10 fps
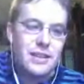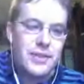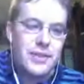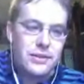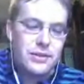a
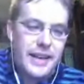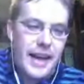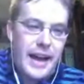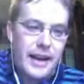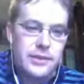D6
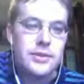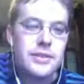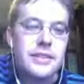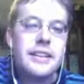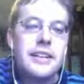
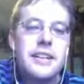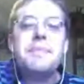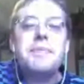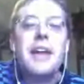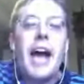attacks
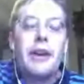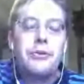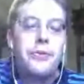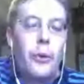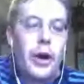
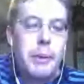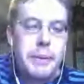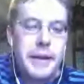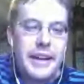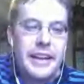at
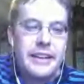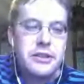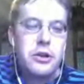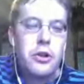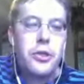4-up
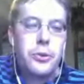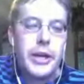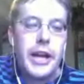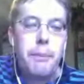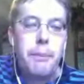hit,
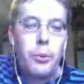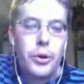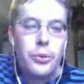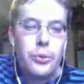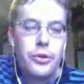
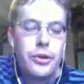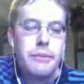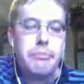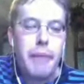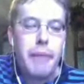3-up
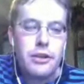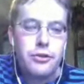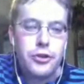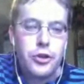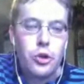wound,
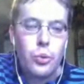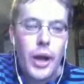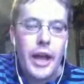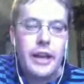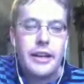
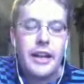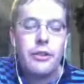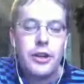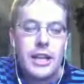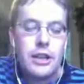-2
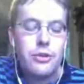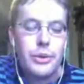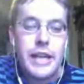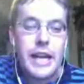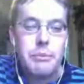rend, and
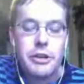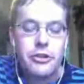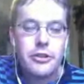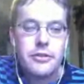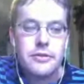D3
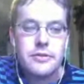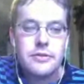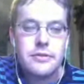damage.